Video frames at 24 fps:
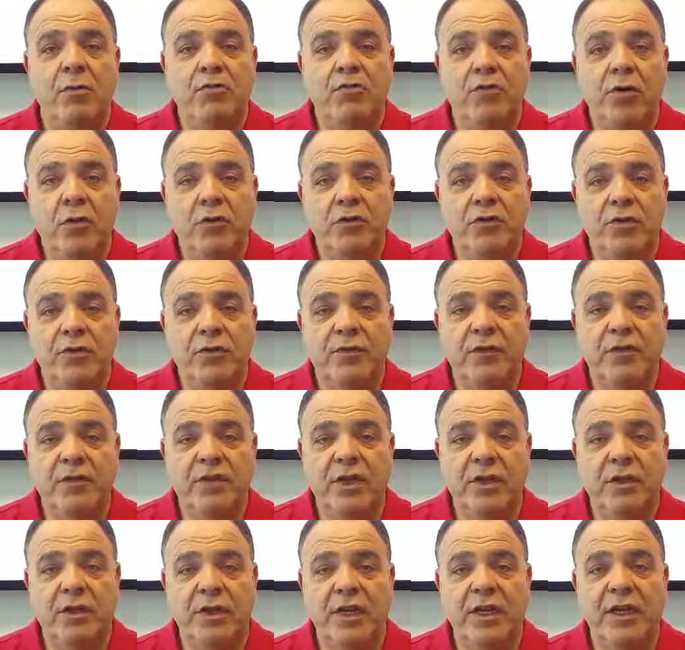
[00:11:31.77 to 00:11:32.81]
approach the
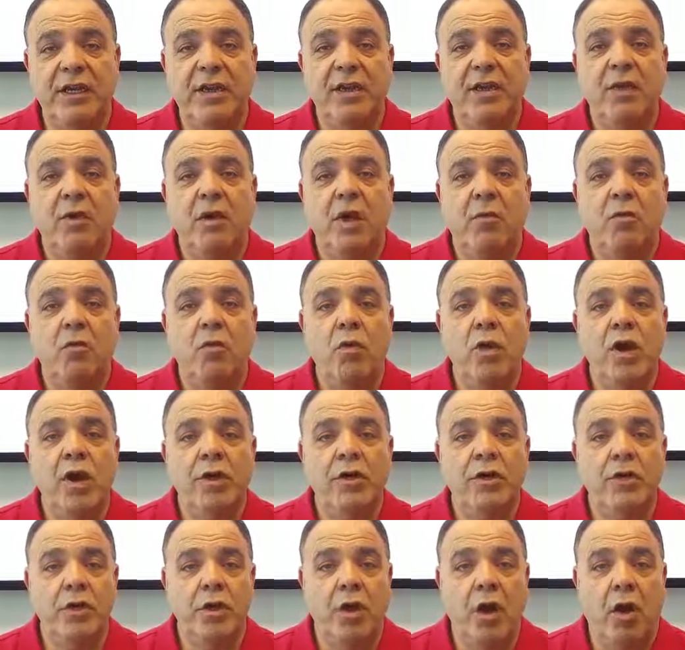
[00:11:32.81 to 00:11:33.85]
facility, where
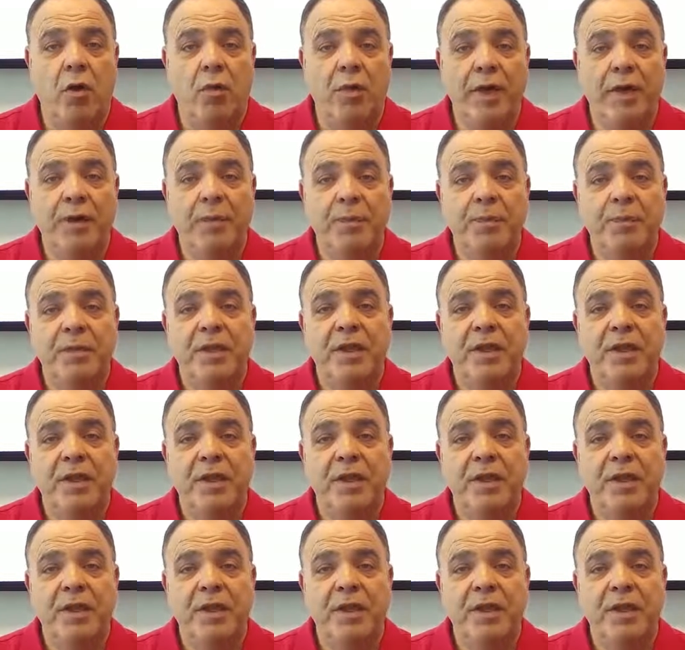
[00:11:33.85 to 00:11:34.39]
you're going.